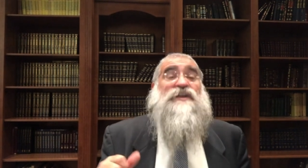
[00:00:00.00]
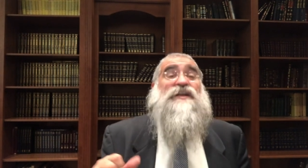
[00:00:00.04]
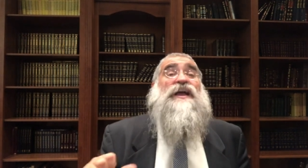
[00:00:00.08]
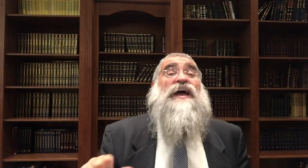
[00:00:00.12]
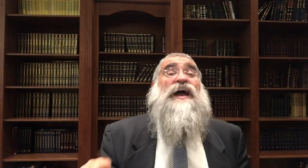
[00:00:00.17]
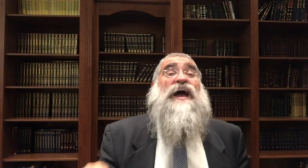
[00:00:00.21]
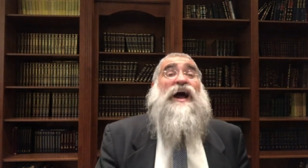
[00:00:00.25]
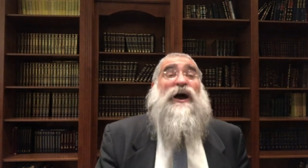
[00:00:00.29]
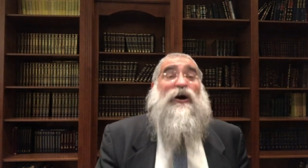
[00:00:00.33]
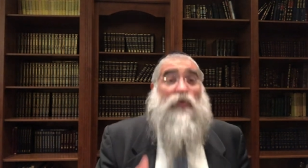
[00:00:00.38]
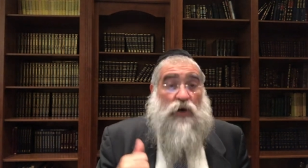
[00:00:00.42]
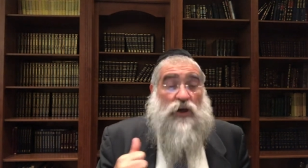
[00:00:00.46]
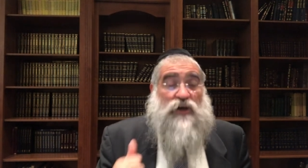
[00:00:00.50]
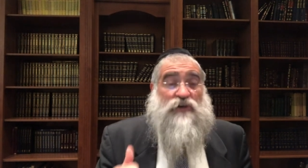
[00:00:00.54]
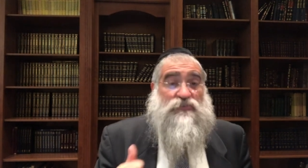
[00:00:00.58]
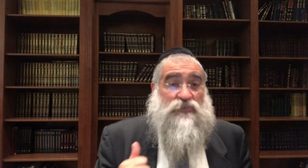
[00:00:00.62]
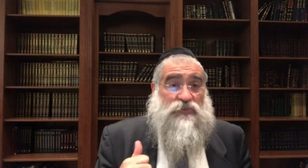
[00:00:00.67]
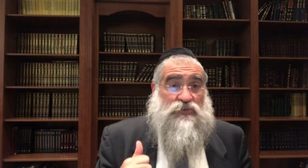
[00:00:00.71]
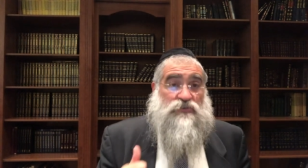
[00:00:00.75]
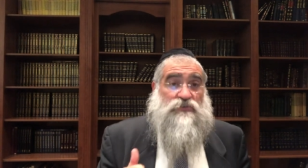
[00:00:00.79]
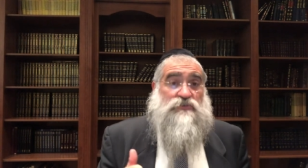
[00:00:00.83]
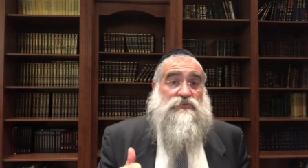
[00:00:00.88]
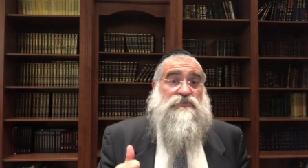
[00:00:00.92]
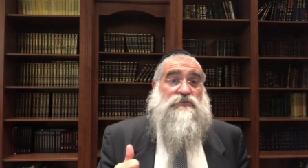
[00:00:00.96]

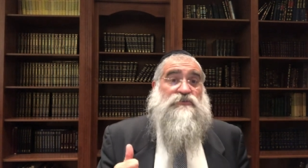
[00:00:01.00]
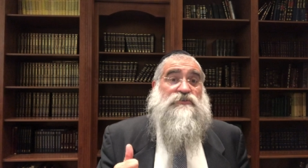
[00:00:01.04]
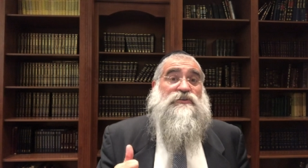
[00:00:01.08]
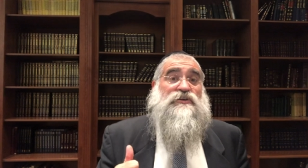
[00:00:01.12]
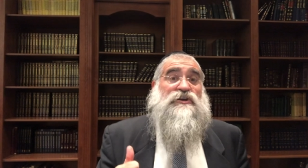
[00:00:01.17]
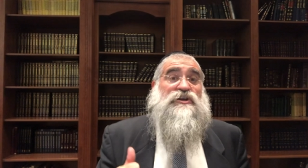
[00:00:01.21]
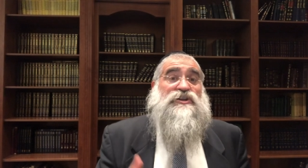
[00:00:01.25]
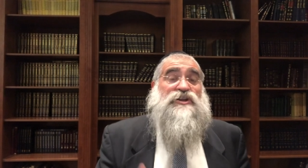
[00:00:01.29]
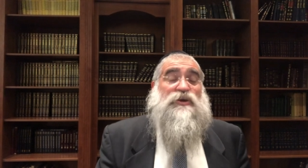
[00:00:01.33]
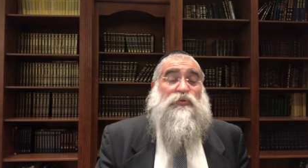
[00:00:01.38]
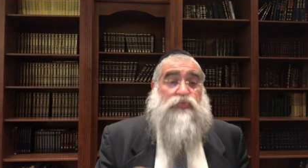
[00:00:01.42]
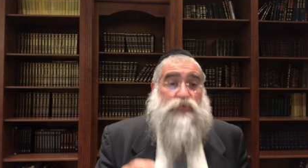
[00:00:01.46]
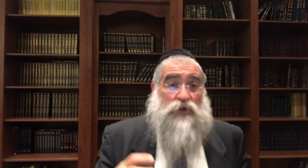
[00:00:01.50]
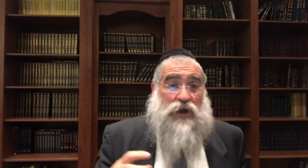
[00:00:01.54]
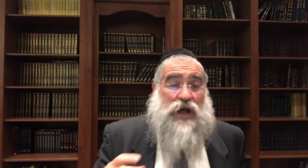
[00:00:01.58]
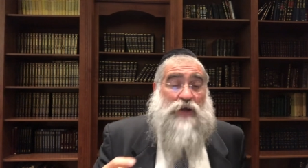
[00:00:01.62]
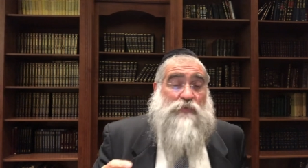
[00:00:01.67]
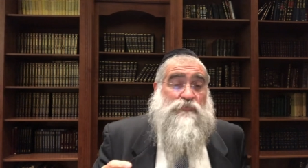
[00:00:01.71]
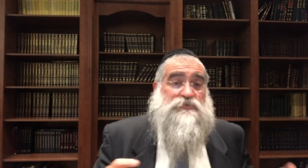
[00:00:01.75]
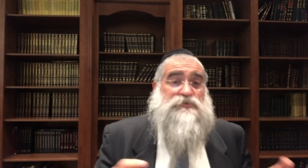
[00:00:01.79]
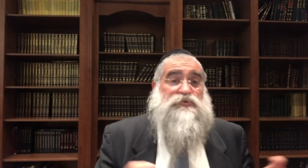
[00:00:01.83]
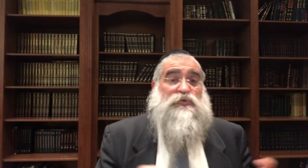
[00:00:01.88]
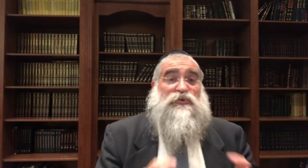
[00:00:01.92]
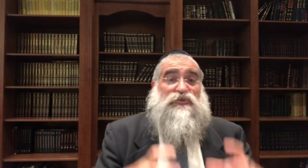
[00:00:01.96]
However, the
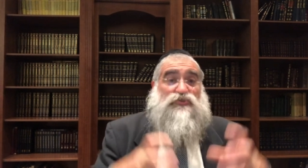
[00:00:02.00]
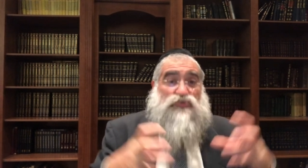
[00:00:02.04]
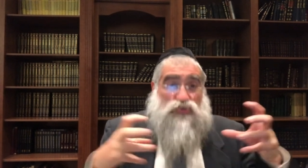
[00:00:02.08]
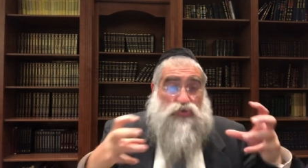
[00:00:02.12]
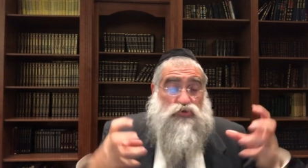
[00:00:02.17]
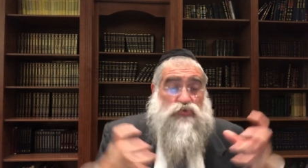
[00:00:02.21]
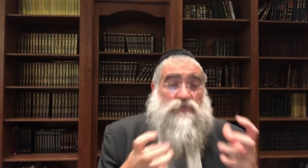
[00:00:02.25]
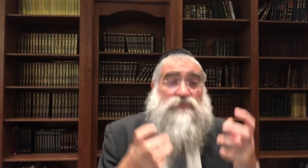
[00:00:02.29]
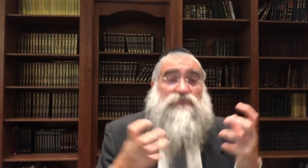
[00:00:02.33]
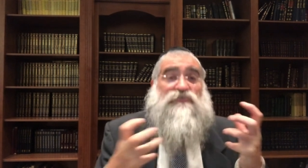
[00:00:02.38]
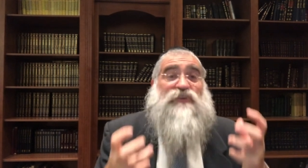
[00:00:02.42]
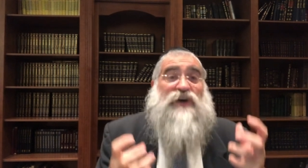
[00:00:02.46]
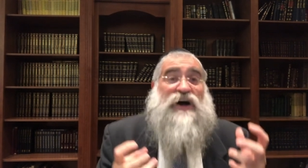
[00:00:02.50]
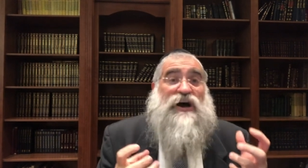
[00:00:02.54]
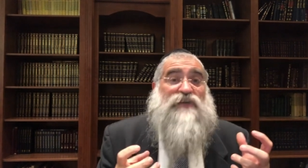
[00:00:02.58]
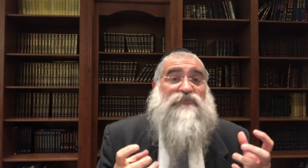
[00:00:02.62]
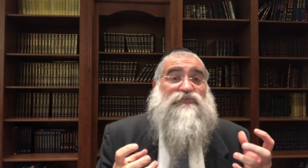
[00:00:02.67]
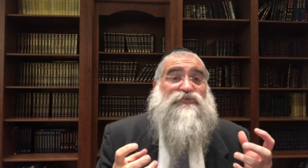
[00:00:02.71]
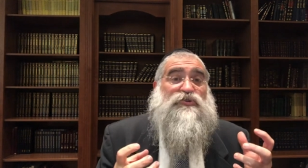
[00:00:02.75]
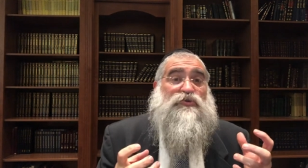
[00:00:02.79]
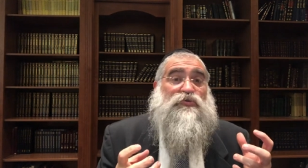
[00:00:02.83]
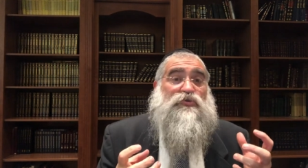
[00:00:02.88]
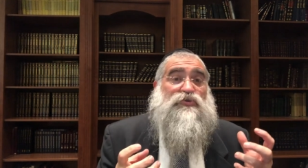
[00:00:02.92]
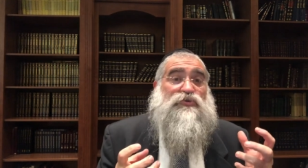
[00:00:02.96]
problem is we're too
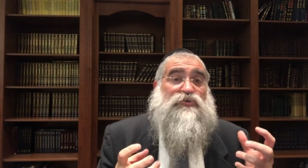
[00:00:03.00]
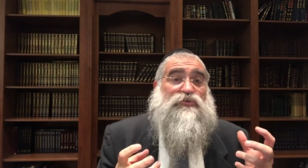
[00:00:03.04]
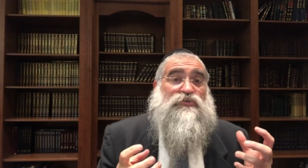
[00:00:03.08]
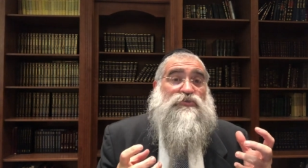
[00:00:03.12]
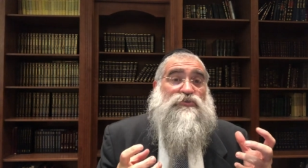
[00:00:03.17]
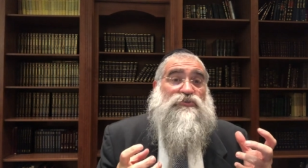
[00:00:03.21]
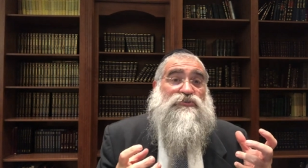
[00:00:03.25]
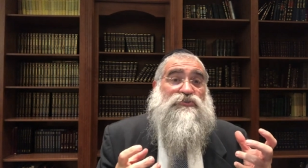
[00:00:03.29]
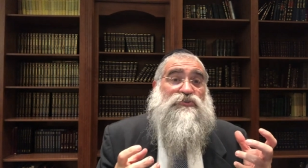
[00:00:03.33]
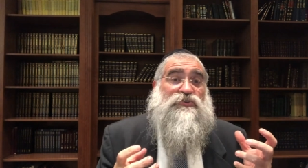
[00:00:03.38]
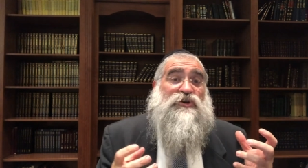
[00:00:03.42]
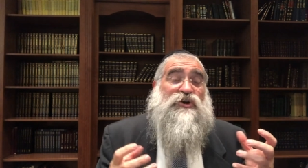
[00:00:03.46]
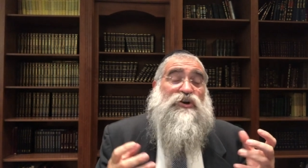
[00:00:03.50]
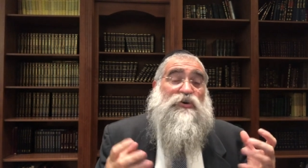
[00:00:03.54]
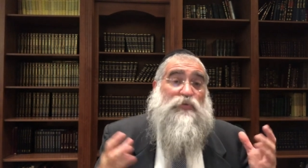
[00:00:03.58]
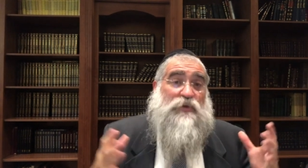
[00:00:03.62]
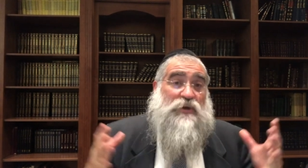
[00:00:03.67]
involved in the world,